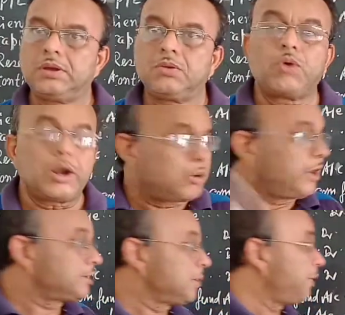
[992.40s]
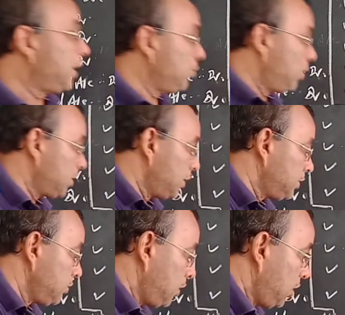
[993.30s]
One more example I want to
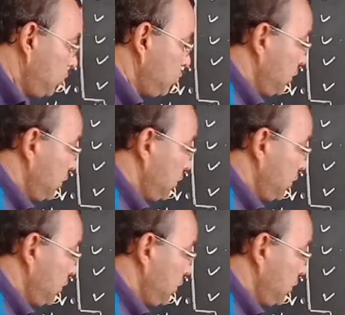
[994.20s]
tell